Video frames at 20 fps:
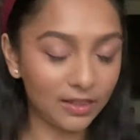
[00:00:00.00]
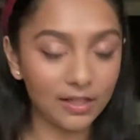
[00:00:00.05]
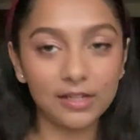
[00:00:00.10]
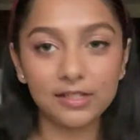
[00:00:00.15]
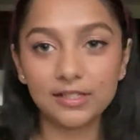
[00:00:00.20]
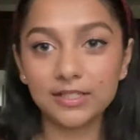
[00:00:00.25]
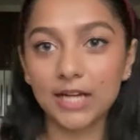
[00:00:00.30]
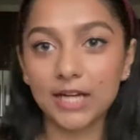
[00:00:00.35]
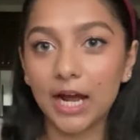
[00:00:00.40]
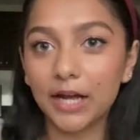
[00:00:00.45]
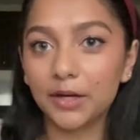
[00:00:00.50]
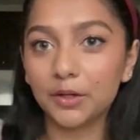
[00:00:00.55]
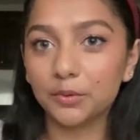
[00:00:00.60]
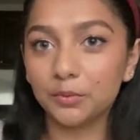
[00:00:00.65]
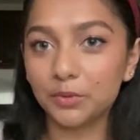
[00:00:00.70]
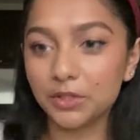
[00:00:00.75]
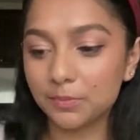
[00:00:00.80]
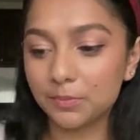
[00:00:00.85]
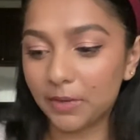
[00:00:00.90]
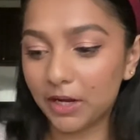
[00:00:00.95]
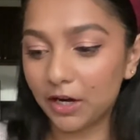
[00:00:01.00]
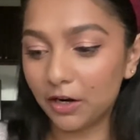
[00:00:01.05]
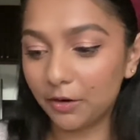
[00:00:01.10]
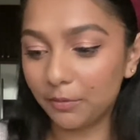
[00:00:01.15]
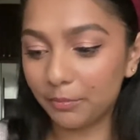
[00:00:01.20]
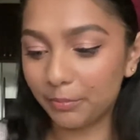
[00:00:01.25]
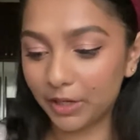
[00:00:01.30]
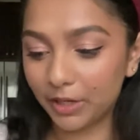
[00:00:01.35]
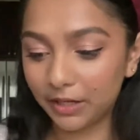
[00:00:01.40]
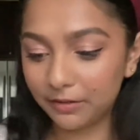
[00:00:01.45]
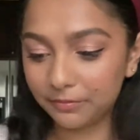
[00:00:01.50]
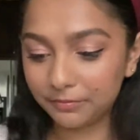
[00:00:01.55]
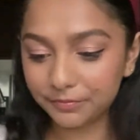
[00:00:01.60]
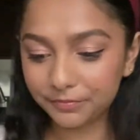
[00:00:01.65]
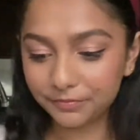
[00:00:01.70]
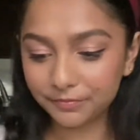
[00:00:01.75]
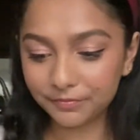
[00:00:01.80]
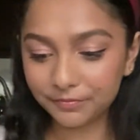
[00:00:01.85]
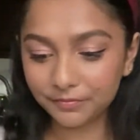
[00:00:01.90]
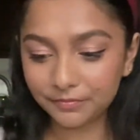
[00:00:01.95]
dial was better, but
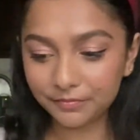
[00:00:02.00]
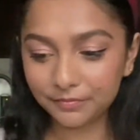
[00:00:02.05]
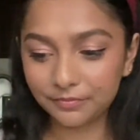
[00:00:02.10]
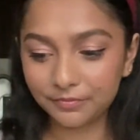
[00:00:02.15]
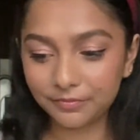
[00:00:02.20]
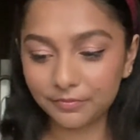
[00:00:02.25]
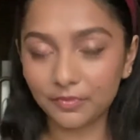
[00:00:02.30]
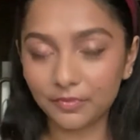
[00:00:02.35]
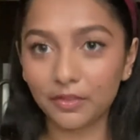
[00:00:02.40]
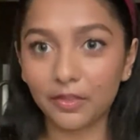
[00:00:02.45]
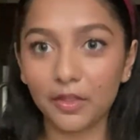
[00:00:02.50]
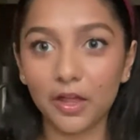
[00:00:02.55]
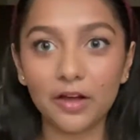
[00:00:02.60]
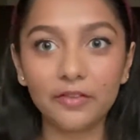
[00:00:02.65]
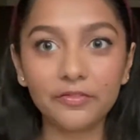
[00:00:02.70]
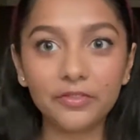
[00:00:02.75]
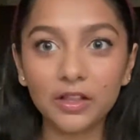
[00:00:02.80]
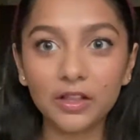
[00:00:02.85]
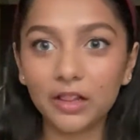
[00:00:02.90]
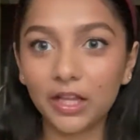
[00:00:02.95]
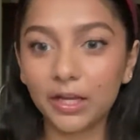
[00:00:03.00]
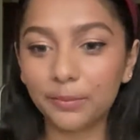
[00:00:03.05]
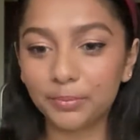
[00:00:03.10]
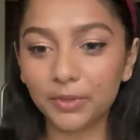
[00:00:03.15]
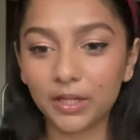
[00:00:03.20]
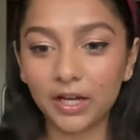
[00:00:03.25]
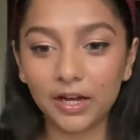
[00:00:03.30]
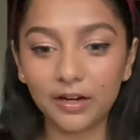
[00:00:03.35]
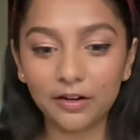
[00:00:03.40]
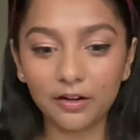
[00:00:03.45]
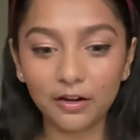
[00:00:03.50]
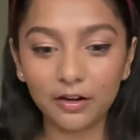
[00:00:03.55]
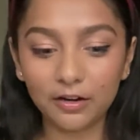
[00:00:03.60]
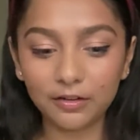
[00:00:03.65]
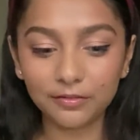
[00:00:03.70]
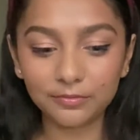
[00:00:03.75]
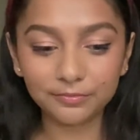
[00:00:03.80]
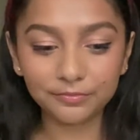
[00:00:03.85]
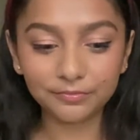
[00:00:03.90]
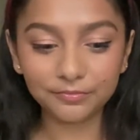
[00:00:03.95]
love the lip
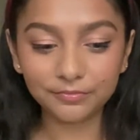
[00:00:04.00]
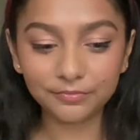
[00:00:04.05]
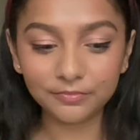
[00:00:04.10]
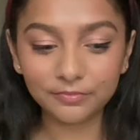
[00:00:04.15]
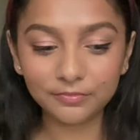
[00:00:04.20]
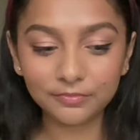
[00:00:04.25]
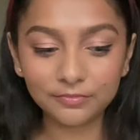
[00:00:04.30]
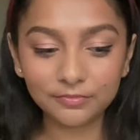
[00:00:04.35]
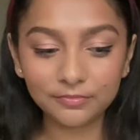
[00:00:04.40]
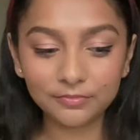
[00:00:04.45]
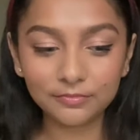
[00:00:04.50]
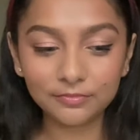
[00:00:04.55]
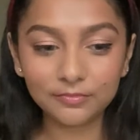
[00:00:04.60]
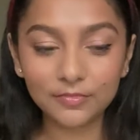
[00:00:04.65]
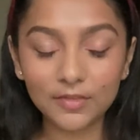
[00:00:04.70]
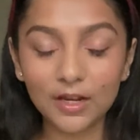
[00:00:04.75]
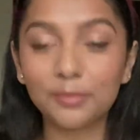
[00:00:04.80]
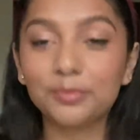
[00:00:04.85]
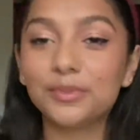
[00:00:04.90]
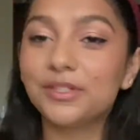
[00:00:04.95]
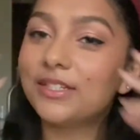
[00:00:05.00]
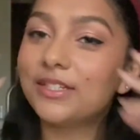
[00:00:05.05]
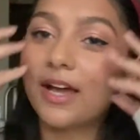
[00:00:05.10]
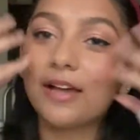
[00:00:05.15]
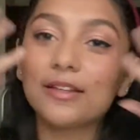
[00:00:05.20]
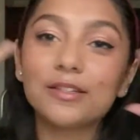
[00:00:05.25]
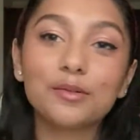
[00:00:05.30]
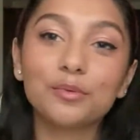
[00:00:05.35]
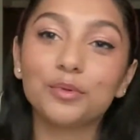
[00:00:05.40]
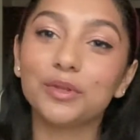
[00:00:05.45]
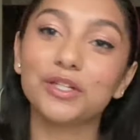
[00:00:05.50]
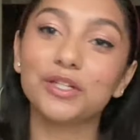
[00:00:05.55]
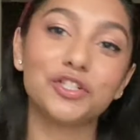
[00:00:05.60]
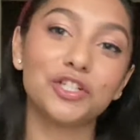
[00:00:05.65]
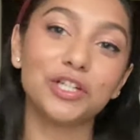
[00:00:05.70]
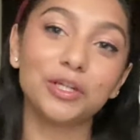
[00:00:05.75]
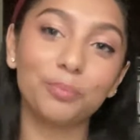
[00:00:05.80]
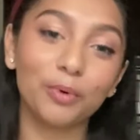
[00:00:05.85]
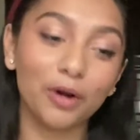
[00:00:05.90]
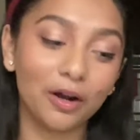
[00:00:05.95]
liner. Obsessed with the
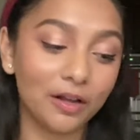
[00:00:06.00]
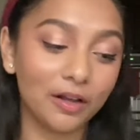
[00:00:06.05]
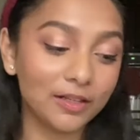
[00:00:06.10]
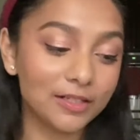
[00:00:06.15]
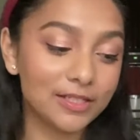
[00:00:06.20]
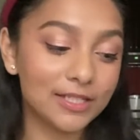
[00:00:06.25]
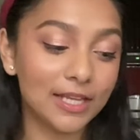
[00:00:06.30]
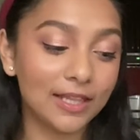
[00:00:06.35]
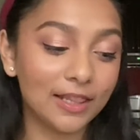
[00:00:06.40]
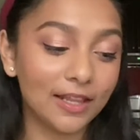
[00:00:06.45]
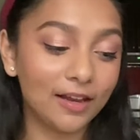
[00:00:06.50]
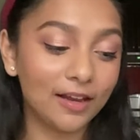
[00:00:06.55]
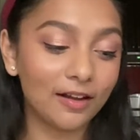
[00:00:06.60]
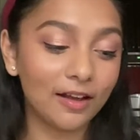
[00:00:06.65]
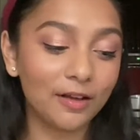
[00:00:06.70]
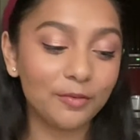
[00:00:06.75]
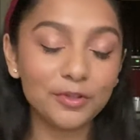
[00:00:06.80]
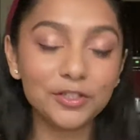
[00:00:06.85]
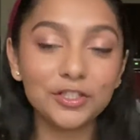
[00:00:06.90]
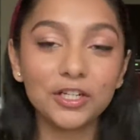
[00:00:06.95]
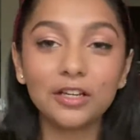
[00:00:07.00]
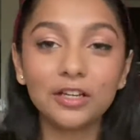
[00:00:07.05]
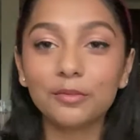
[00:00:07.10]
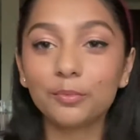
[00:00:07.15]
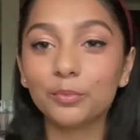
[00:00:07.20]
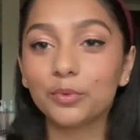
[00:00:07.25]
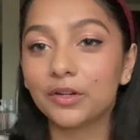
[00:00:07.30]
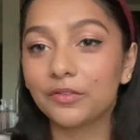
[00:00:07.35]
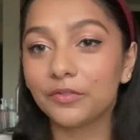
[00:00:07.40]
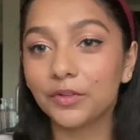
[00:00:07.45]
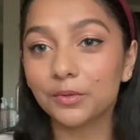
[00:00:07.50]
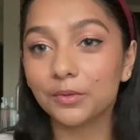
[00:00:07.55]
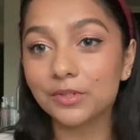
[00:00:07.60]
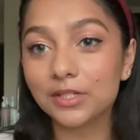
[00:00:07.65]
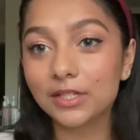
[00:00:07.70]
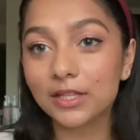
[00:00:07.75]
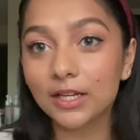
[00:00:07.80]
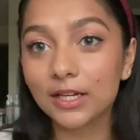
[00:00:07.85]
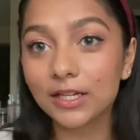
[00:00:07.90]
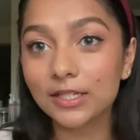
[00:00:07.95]
cheek products. And then I wish I would have used
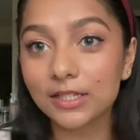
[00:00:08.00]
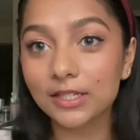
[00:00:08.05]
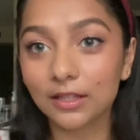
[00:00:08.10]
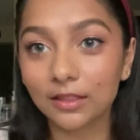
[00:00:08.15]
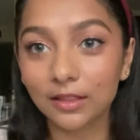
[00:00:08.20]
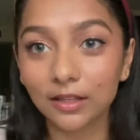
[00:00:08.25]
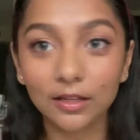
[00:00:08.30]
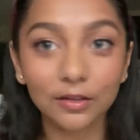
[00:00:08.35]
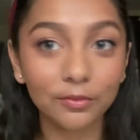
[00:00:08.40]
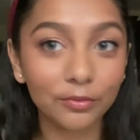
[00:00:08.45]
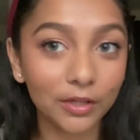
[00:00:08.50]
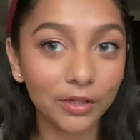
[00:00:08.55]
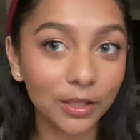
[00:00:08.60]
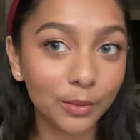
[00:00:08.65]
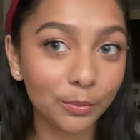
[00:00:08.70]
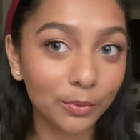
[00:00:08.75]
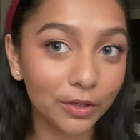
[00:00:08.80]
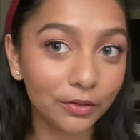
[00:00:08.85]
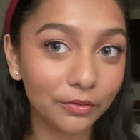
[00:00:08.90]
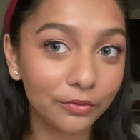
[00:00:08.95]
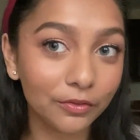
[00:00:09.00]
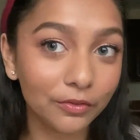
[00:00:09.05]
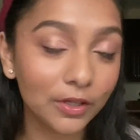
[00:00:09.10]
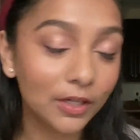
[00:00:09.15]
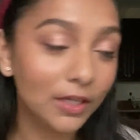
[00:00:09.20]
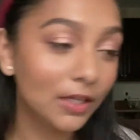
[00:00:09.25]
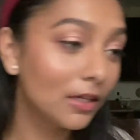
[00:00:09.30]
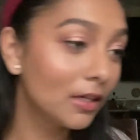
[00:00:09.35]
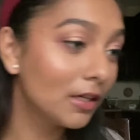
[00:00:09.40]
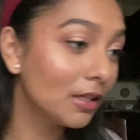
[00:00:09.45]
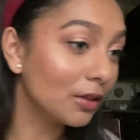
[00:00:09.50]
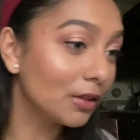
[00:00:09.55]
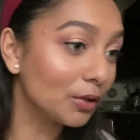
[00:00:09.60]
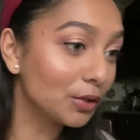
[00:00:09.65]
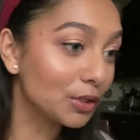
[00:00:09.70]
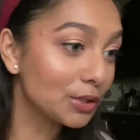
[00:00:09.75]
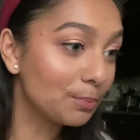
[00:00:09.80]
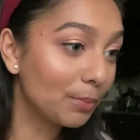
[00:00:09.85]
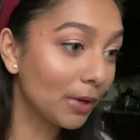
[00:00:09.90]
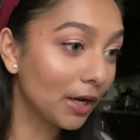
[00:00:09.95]
this. I think it really would have
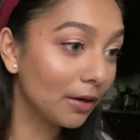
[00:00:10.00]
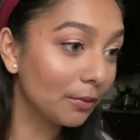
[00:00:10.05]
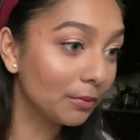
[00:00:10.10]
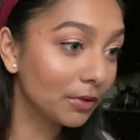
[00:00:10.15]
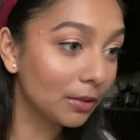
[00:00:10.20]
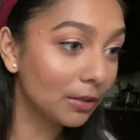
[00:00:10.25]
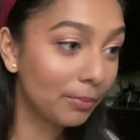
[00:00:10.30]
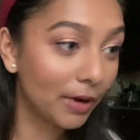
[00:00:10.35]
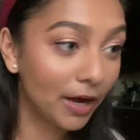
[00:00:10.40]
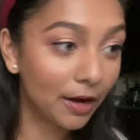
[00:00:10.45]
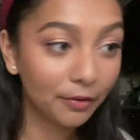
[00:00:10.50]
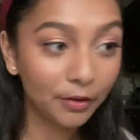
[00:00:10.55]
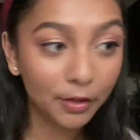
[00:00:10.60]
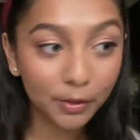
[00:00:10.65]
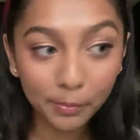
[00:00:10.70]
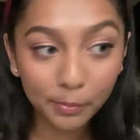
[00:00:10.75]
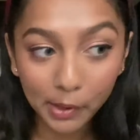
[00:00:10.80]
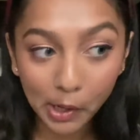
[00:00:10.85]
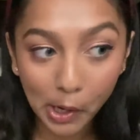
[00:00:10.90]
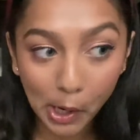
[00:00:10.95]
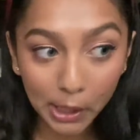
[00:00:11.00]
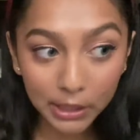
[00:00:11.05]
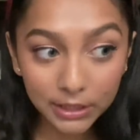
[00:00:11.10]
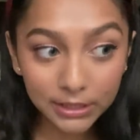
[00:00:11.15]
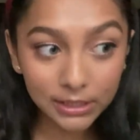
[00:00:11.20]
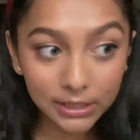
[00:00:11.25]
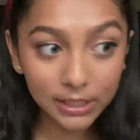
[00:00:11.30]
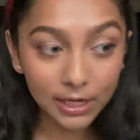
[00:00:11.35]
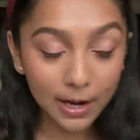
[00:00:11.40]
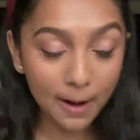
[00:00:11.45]
looked better with the powder, but honestly,